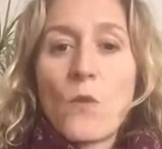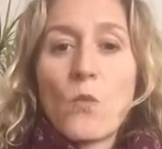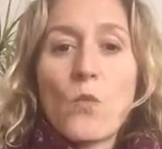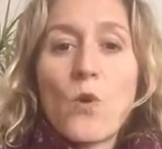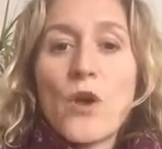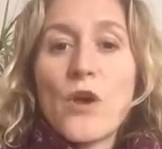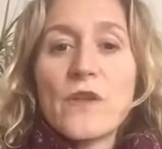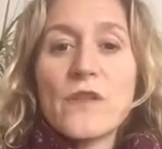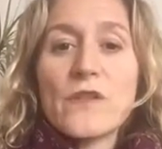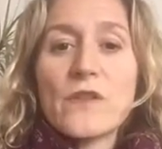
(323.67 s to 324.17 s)

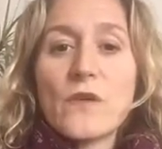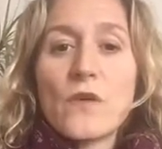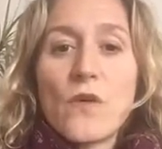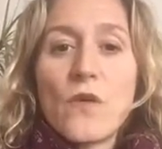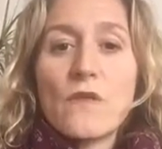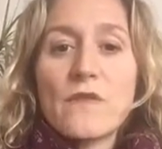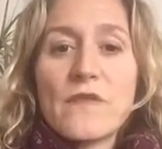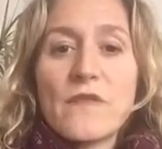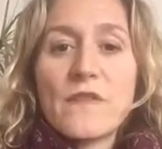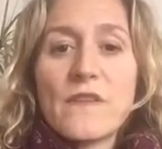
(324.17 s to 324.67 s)
worth
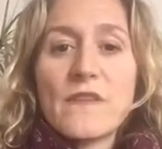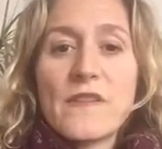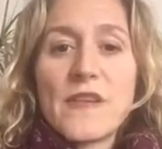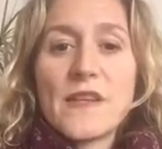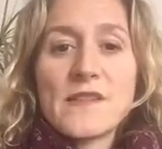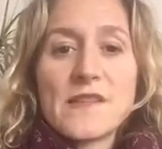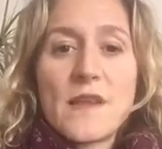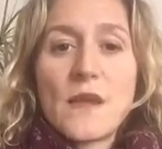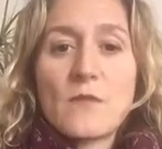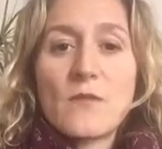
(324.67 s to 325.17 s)
of
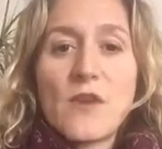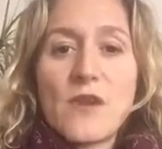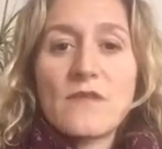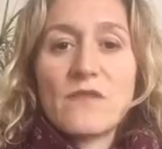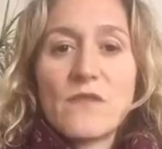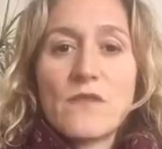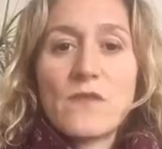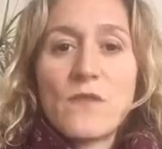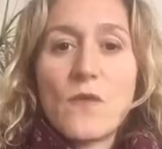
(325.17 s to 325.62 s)
things that I'm grateful